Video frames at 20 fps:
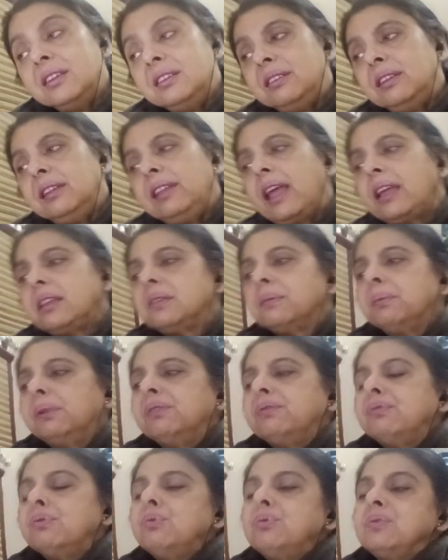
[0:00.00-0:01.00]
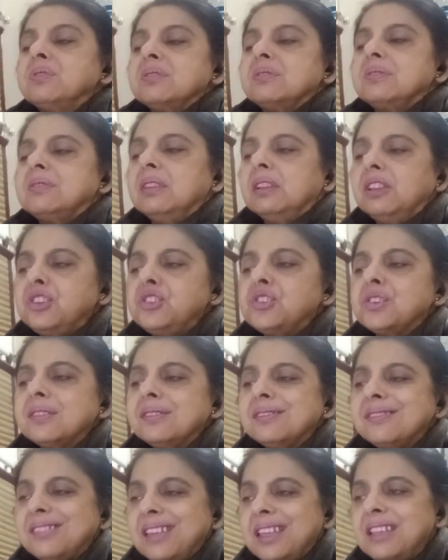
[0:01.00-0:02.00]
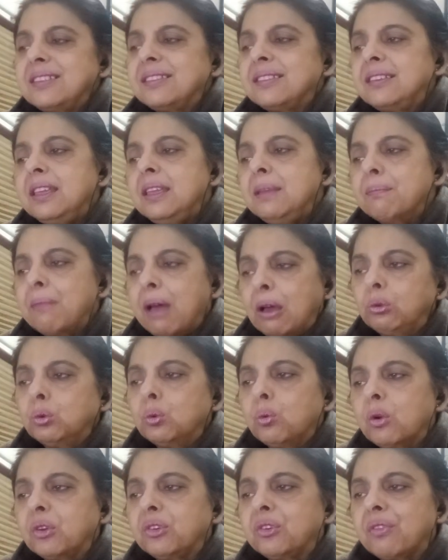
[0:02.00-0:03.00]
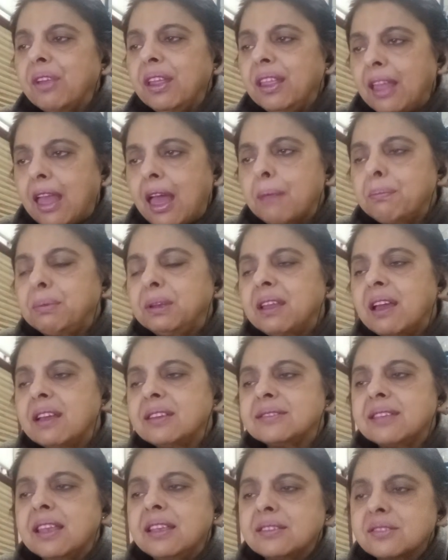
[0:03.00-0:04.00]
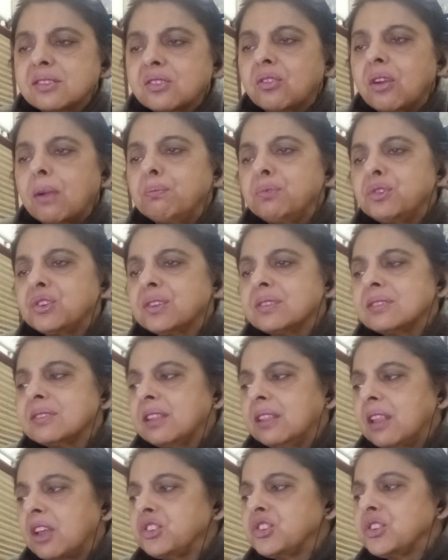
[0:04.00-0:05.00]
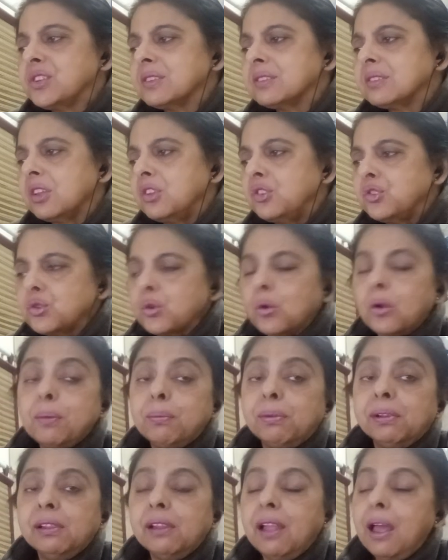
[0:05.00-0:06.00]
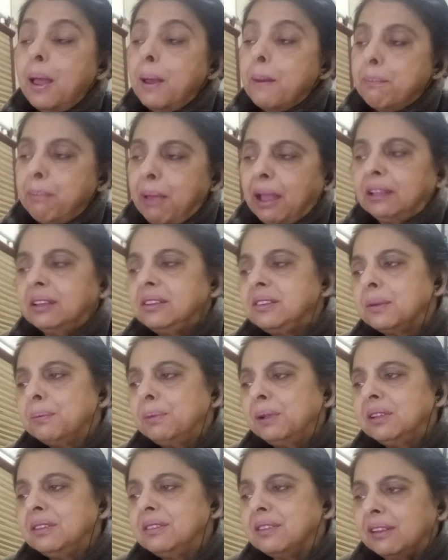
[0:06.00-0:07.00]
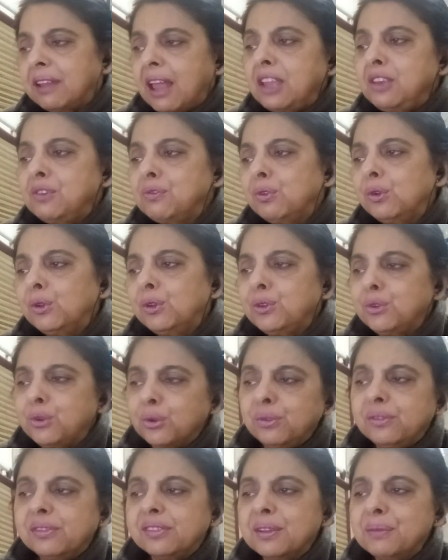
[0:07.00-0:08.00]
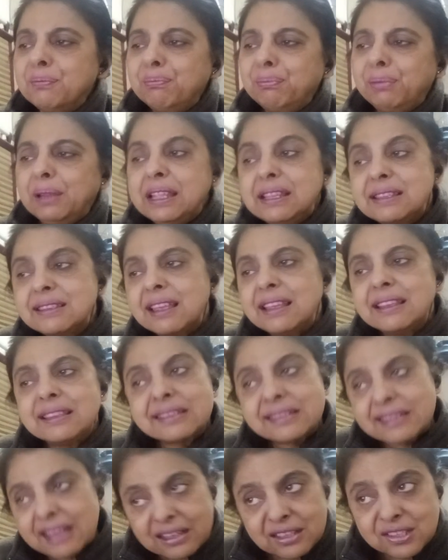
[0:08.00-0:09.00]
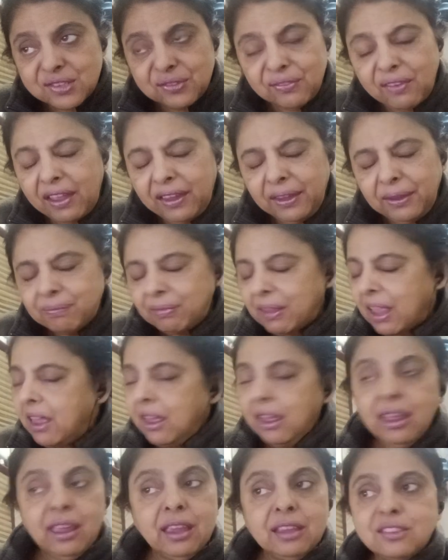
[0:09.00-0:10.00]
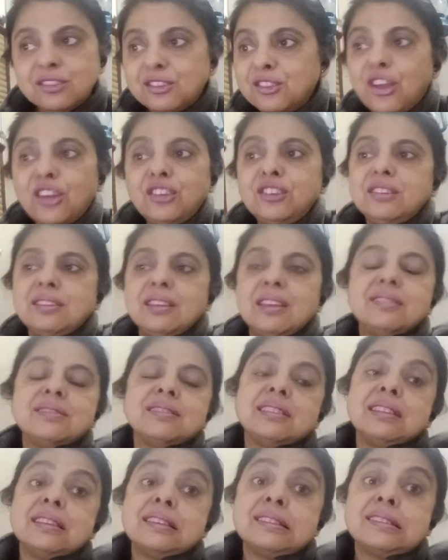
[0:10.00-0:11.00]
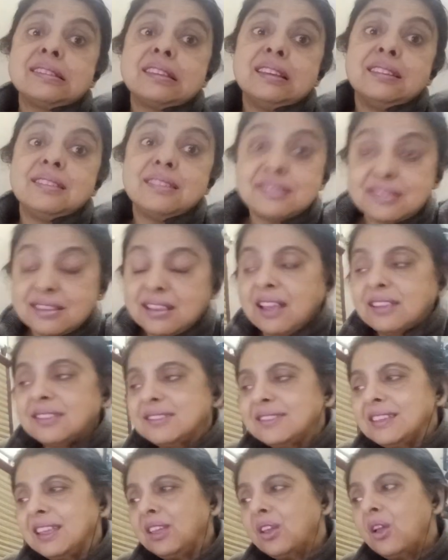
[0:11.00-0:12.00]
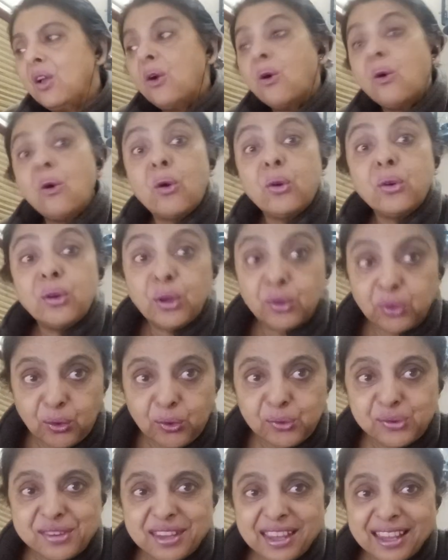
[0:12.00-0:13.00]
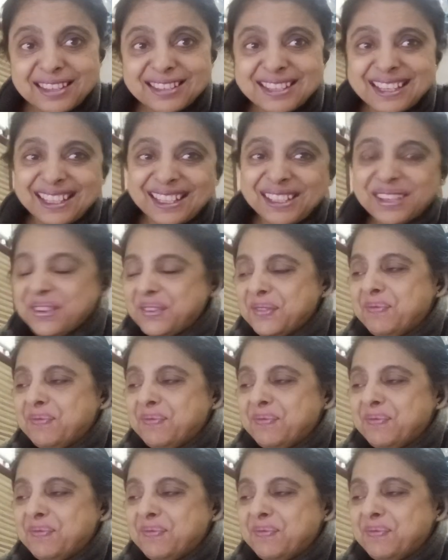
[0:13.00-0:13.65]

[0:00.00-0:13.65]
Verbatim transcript: Delectable food is delicious, tasty, mouth-watering, appetizing, scrumptious, luscious, enjoyable, palatable, delightful, toothsome, pleasing, satisfying. It's not tasteless, disgusting, or nauseating.